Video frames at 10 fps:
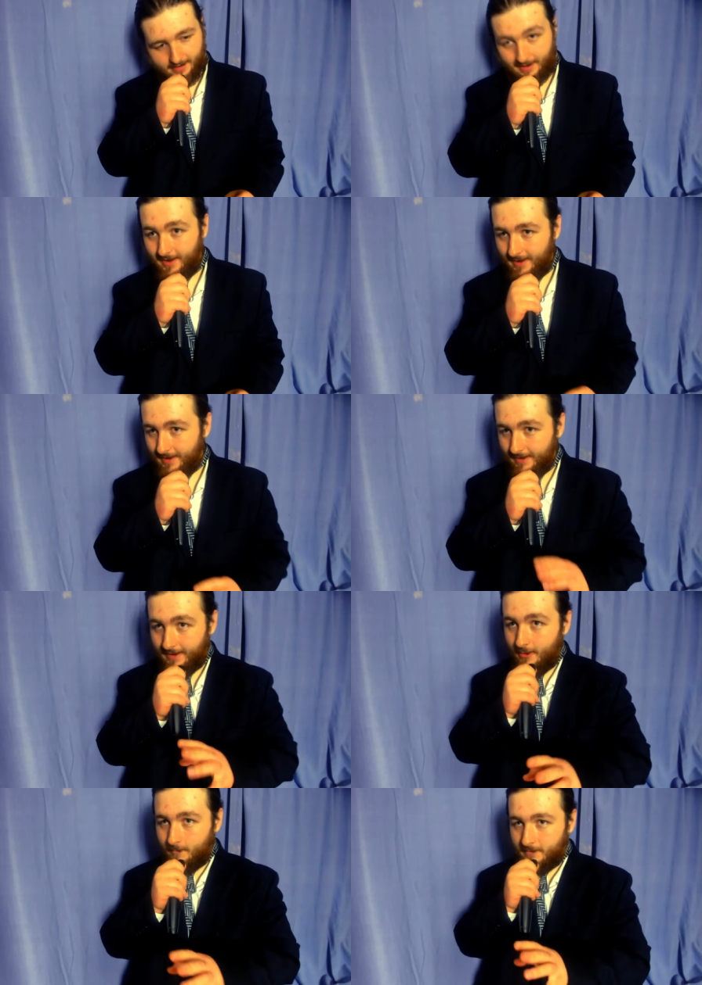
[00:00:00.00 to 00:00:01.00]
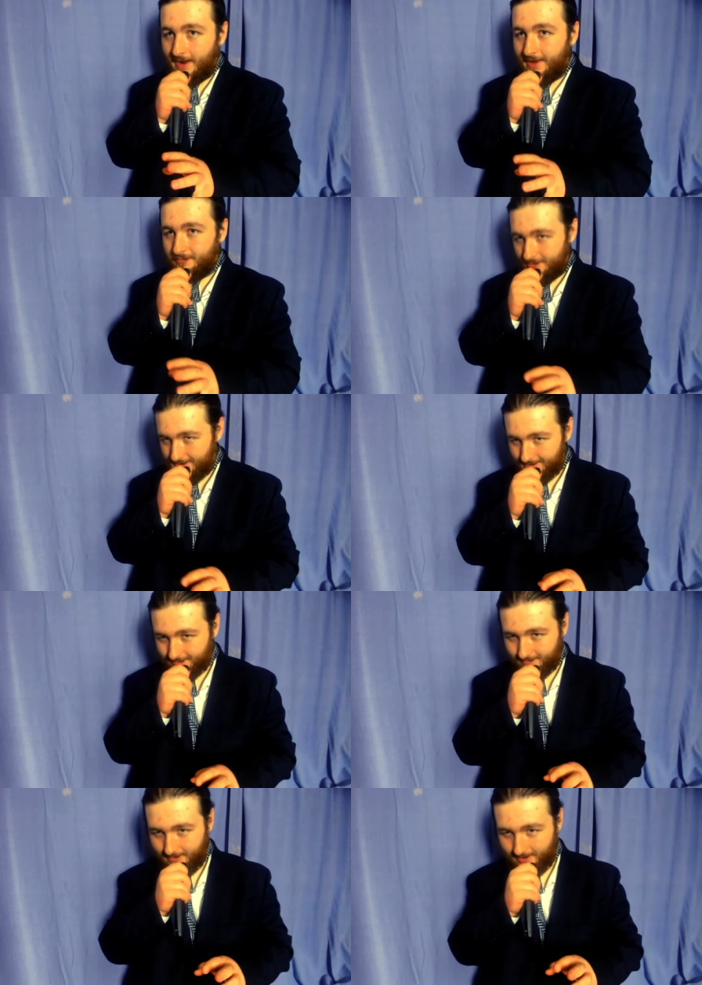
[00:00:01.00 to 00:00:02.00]
Ah, I hope you guys ran out
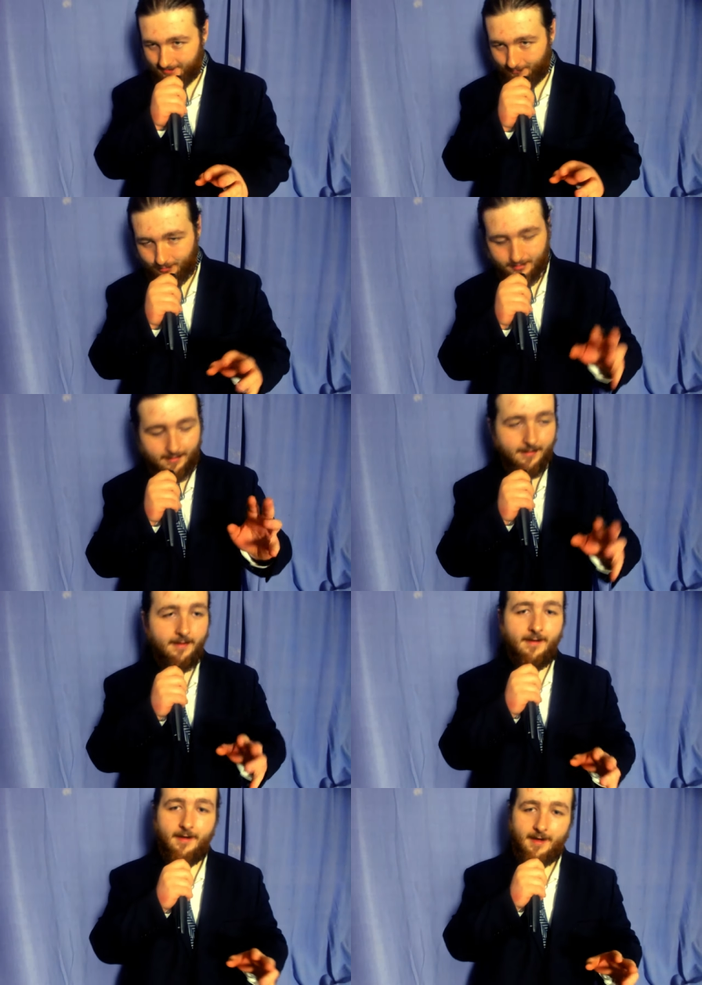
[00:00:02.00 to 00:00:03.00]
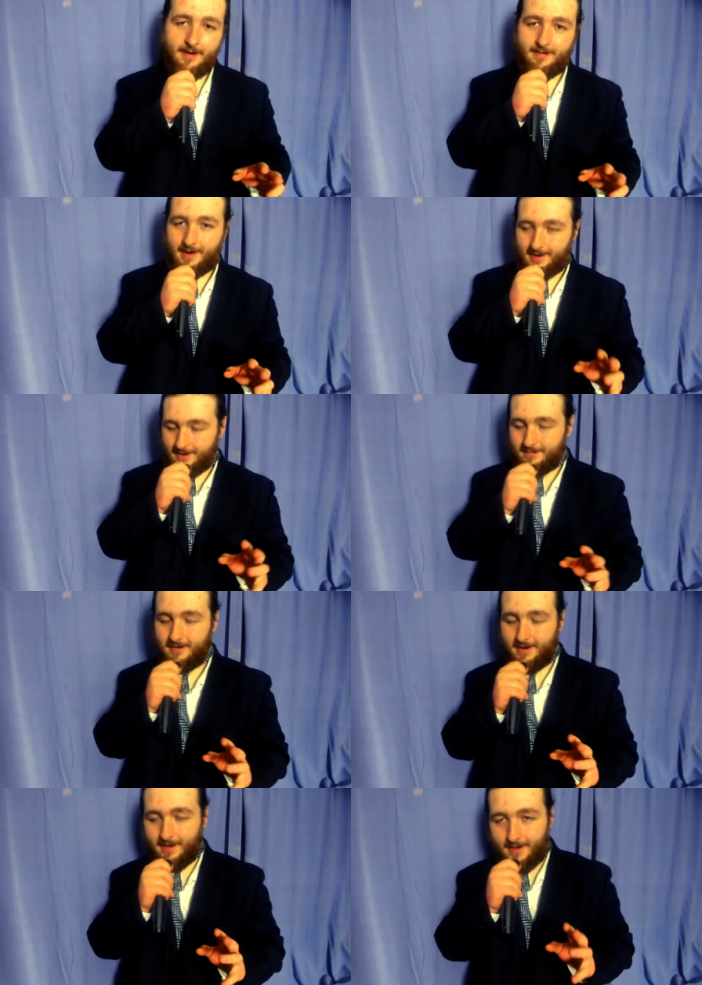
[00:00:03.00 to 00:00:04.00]
of tomatoes. All right, all
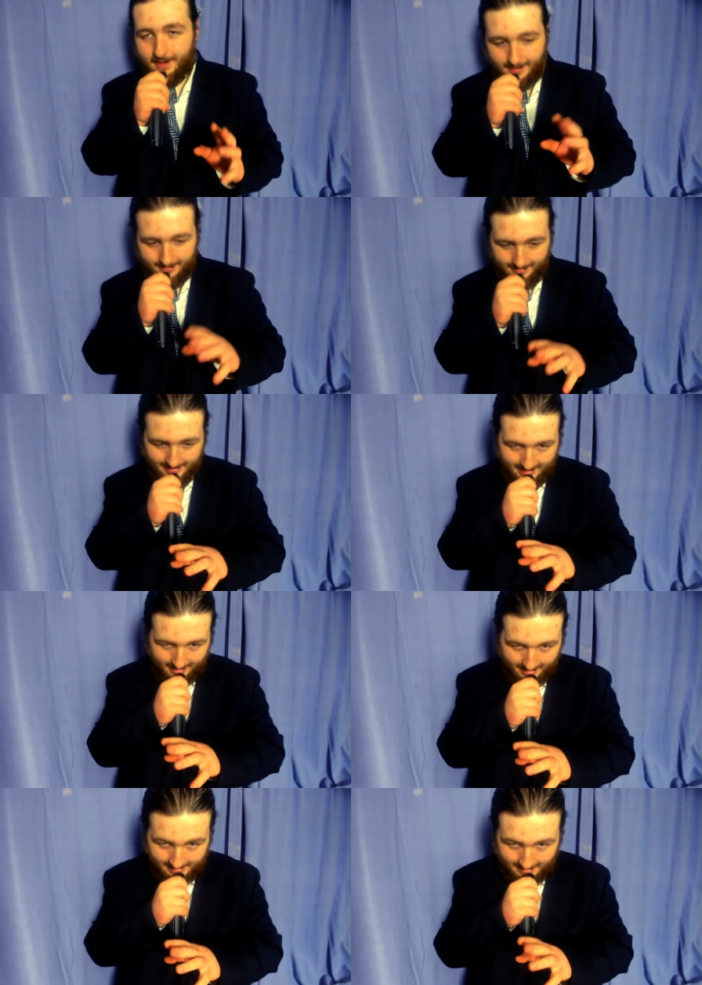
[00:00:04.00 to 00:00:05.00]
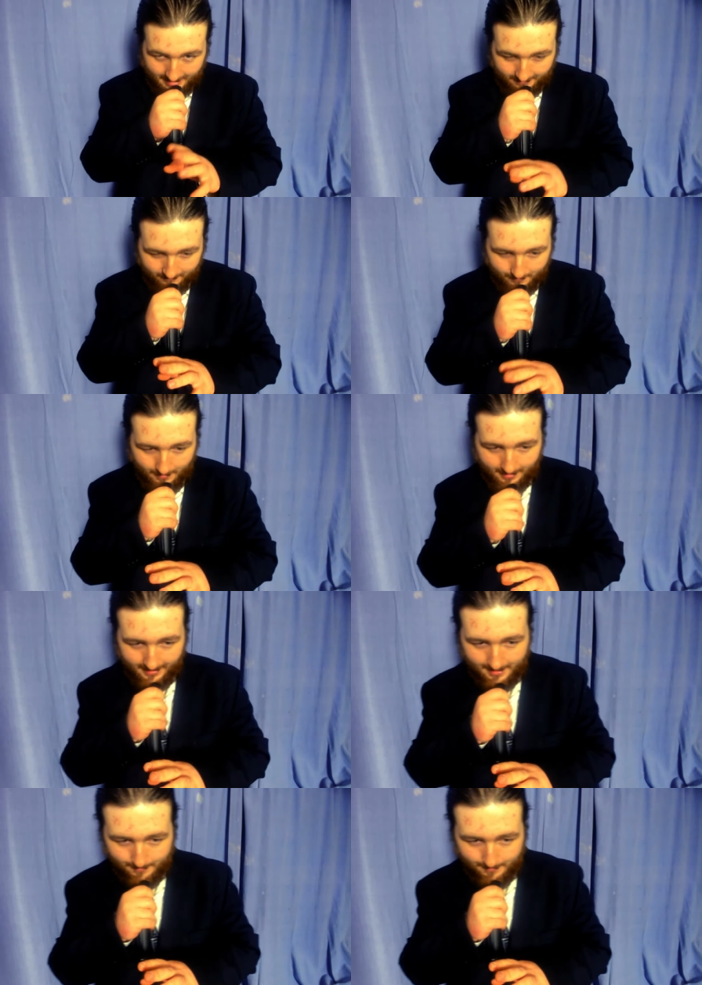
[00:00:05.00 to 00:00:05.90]
right, all right. Now enough monkey